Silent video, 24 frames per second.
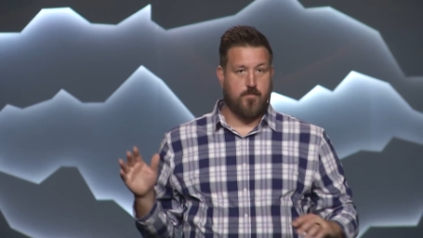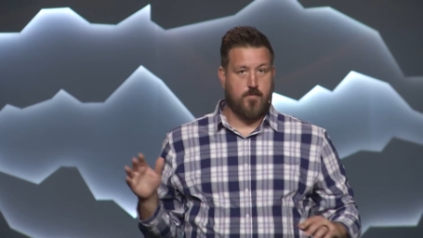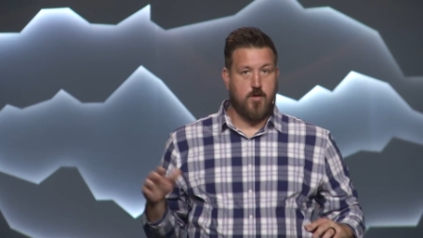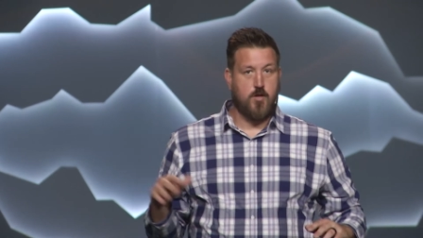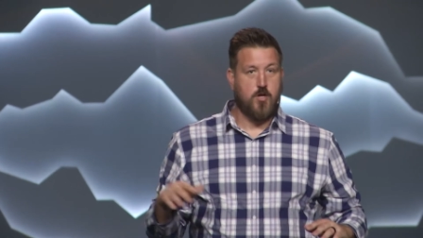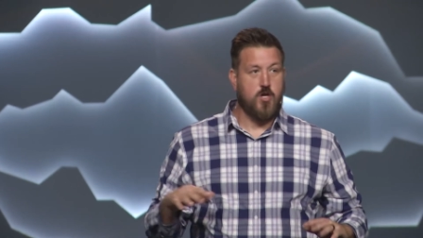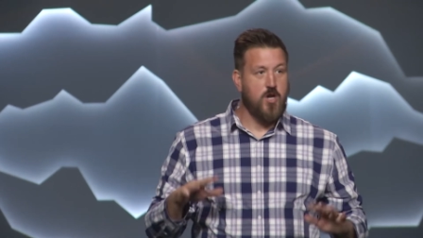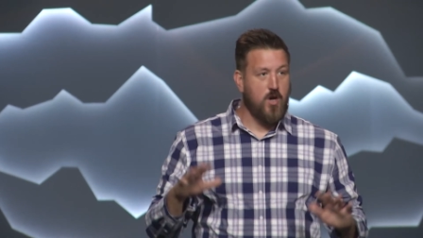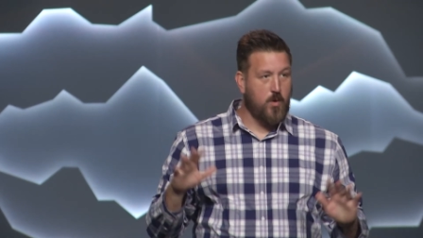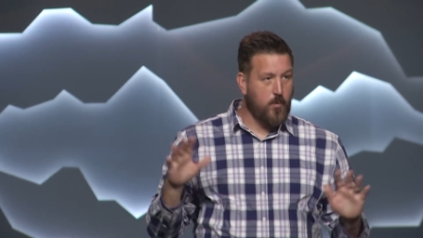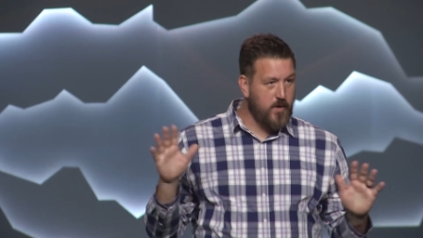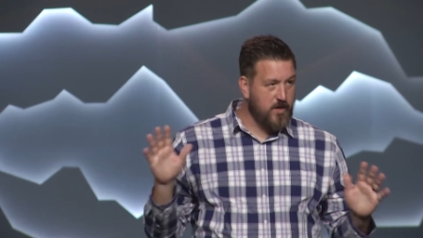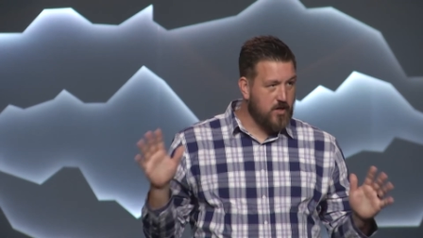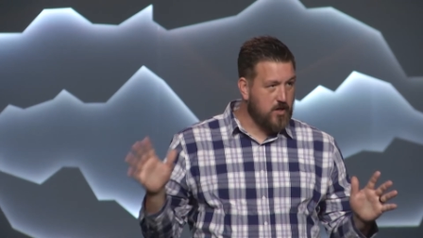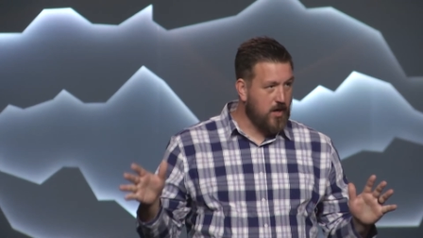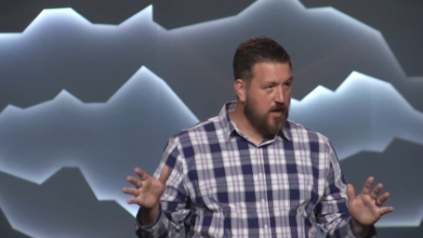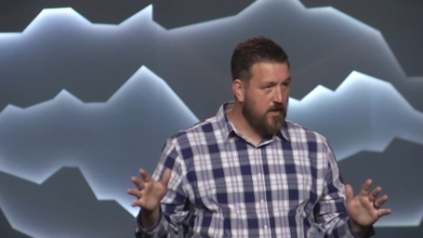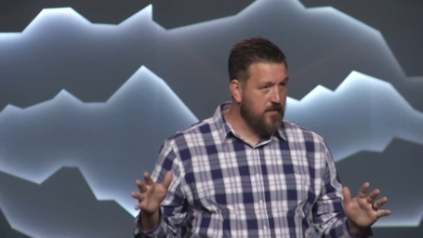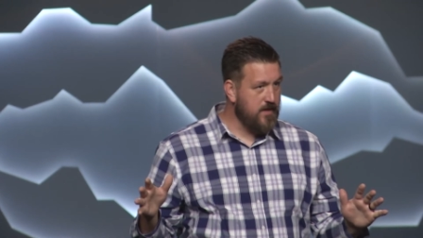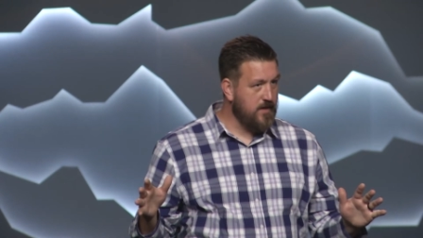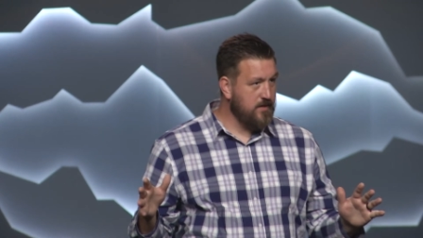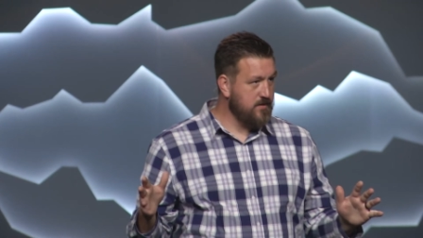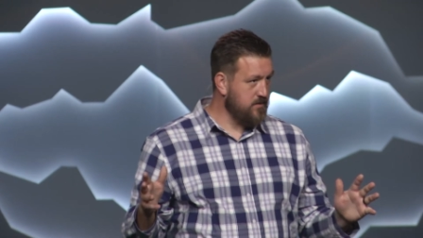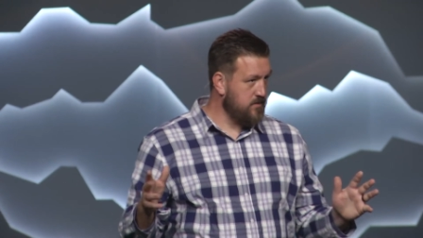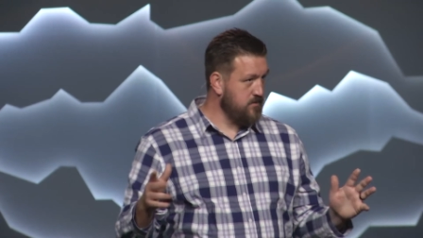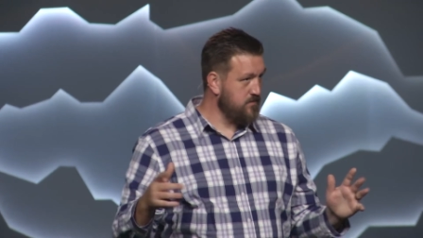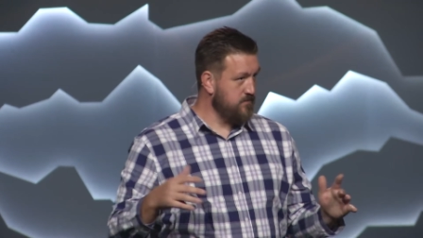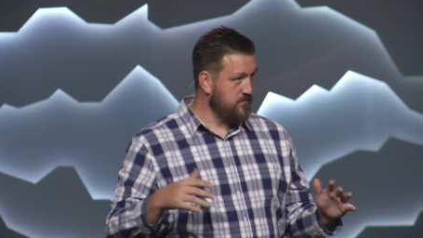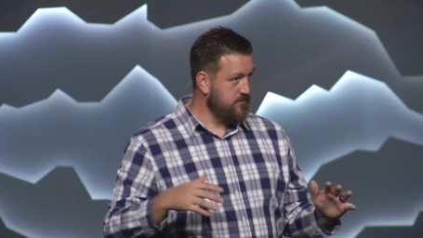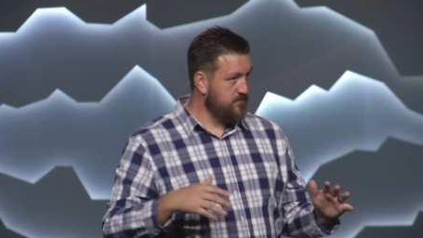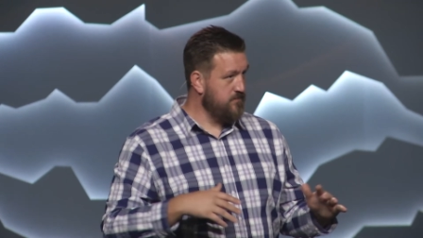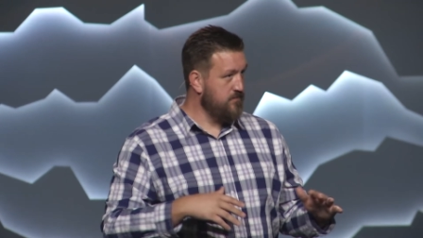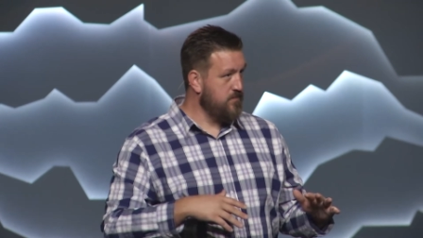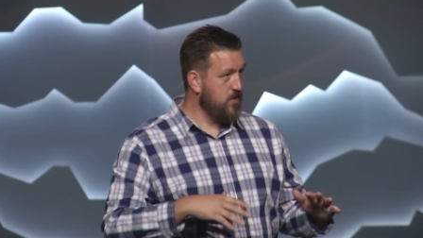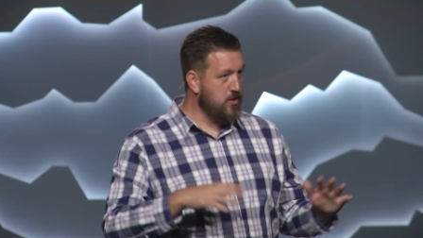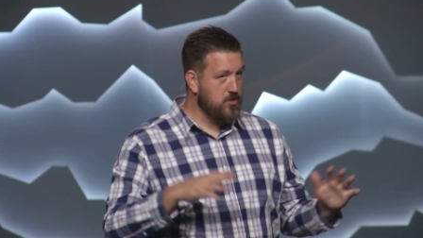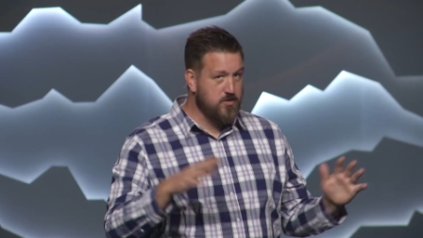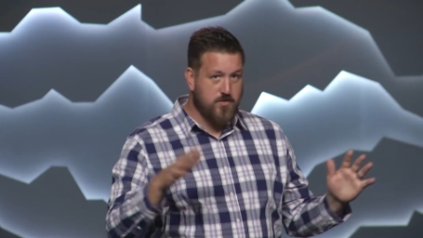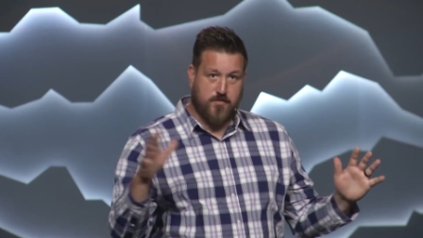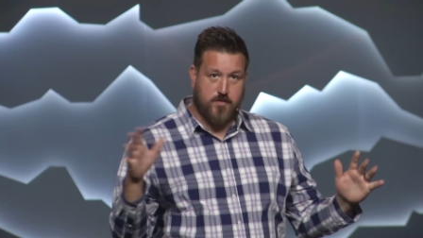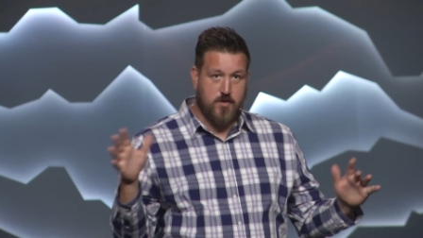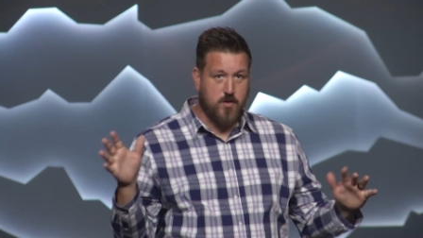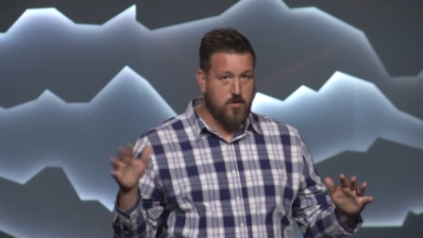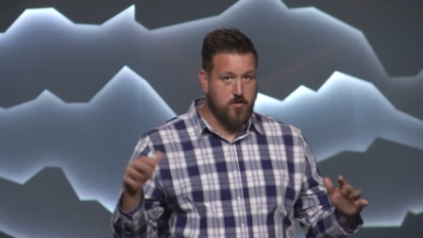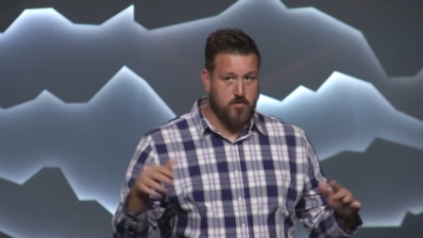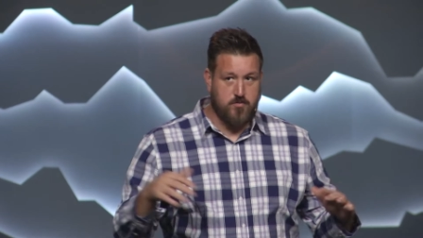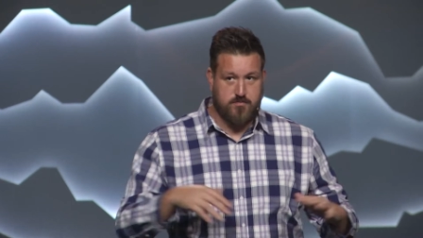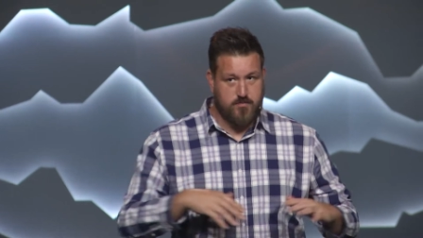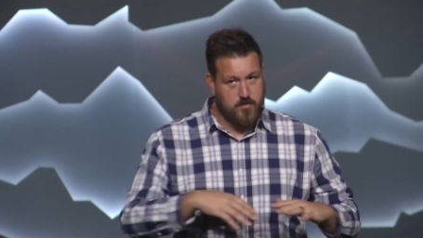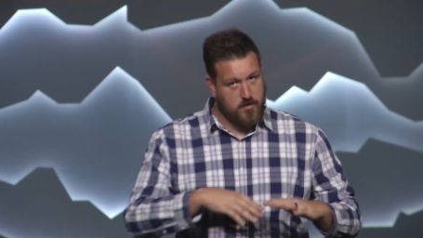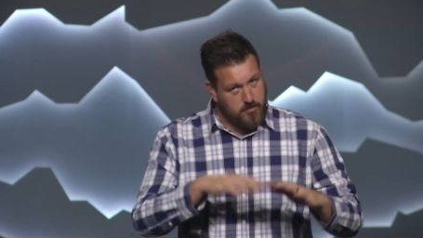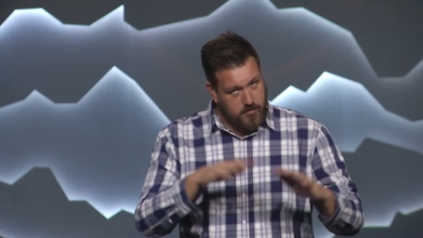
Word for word: You know what we call this? Those of you